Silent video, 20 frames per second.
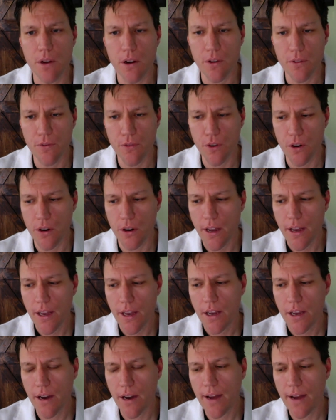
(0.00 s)

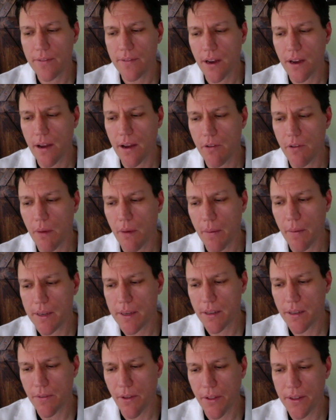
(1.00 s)
I remind
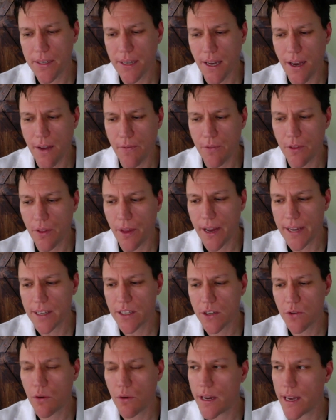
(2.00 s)
myself all the time, for the
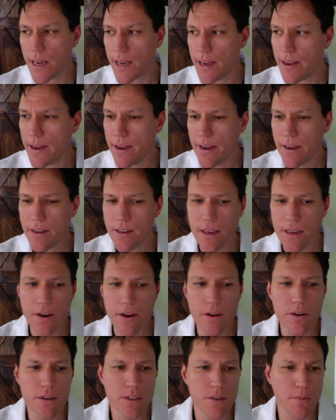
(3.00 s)
last 20
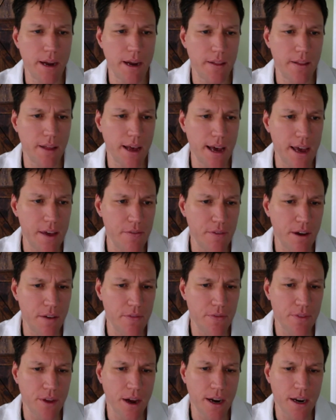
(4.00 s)
years of my life, I've
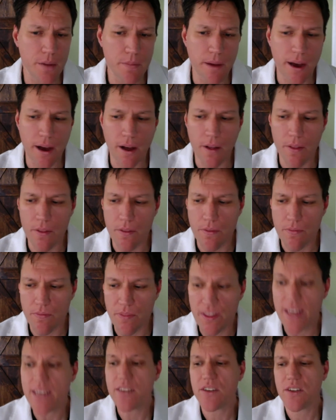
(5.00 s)
thought about
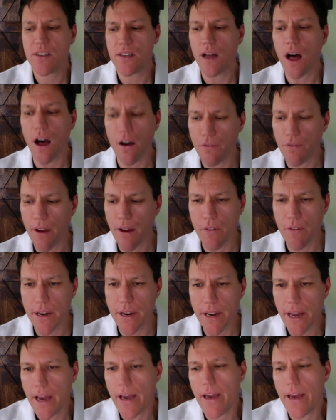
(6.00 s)
this stuff every
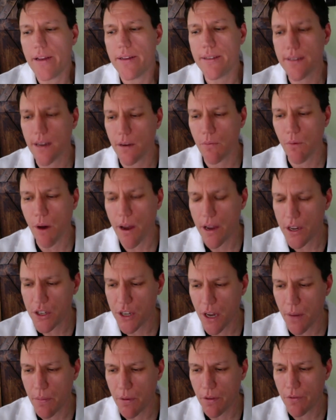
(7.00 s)
day in some way,
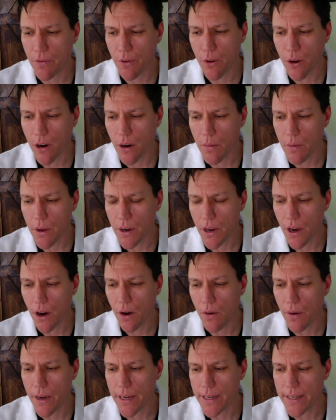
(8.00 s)
shape, or form,
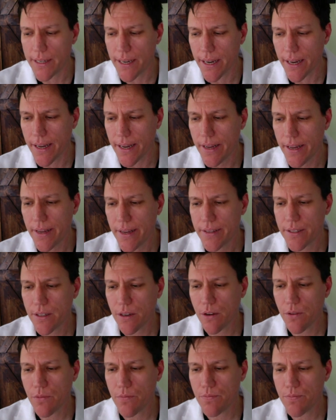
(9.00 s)
and
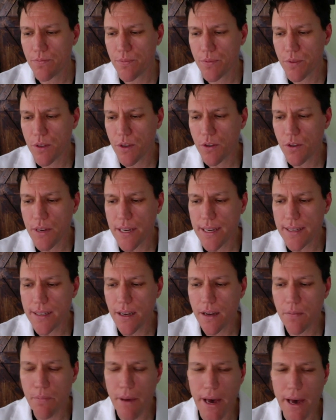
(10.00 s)
so you need
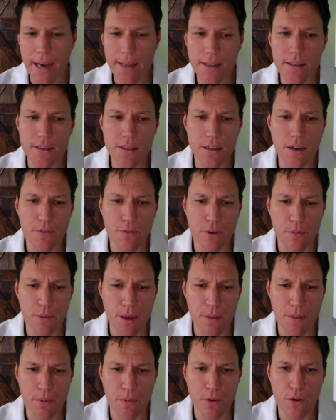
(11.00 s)
to unpack this stuff for
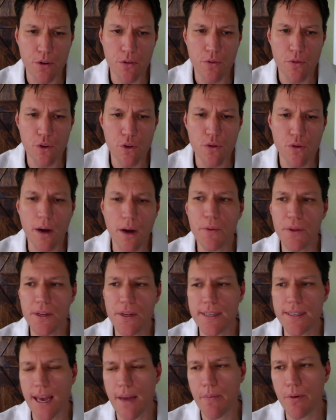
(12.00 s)
people who come to the
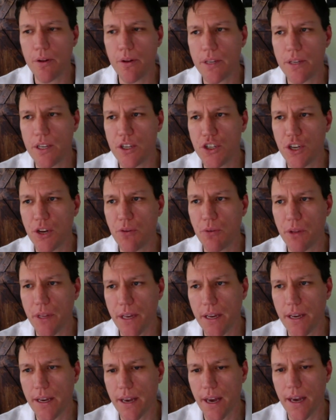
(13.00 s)
table at least
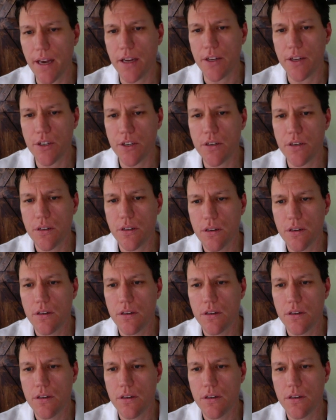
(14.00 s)
genuinely engaged.